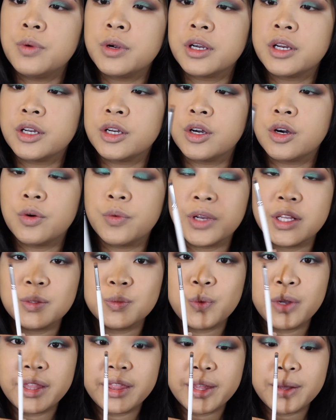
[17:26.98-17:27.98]
we're gonna go
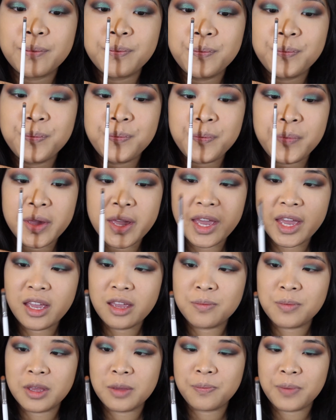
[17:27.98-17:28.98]
in with the
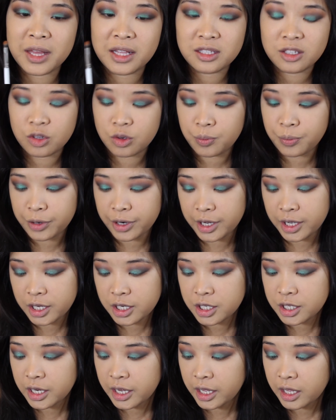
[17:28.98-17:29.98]
baby pencil
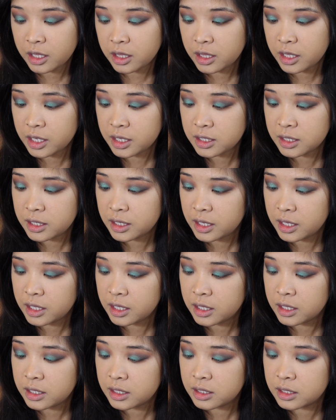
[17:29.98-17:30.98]
brush, and this
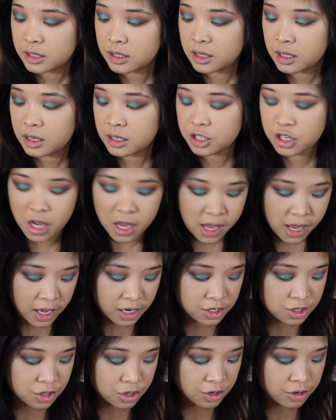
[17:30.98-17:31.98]
is the
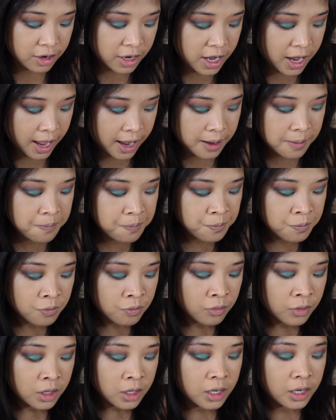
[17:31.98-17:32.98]
JH39.
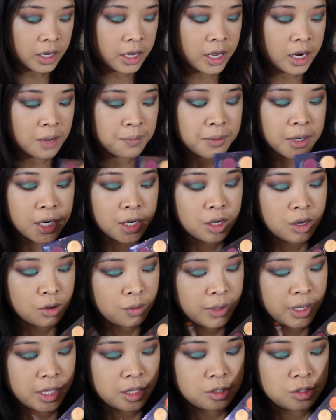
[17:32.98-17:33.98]
And I'm gonna
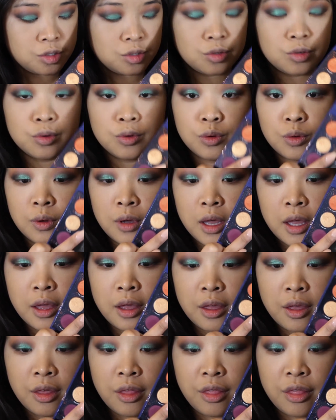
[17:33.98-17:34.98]
go into
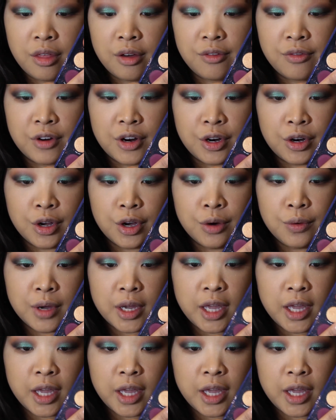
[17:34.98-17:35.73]
the Virgo